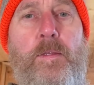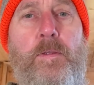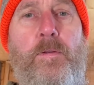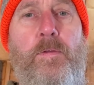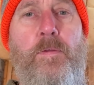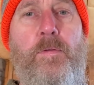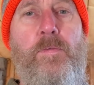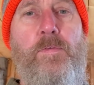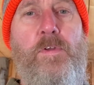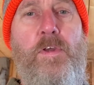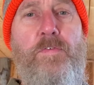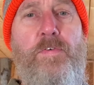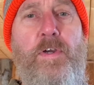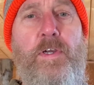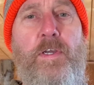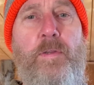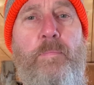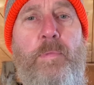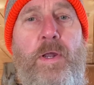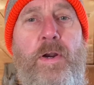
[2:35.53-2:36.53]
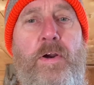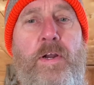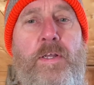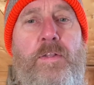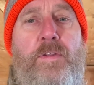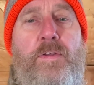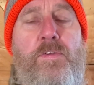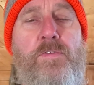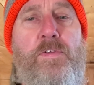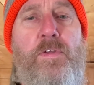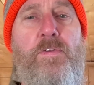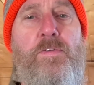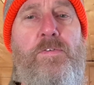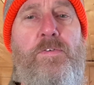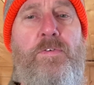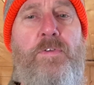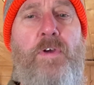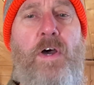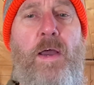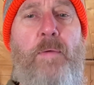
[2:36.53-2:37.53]
See if I get better at this as
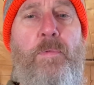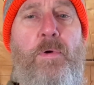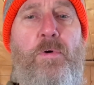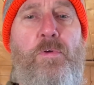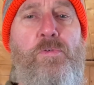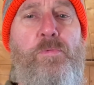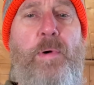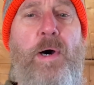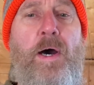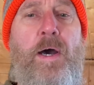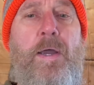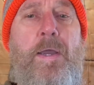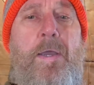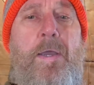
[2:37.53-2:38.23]
time goes by.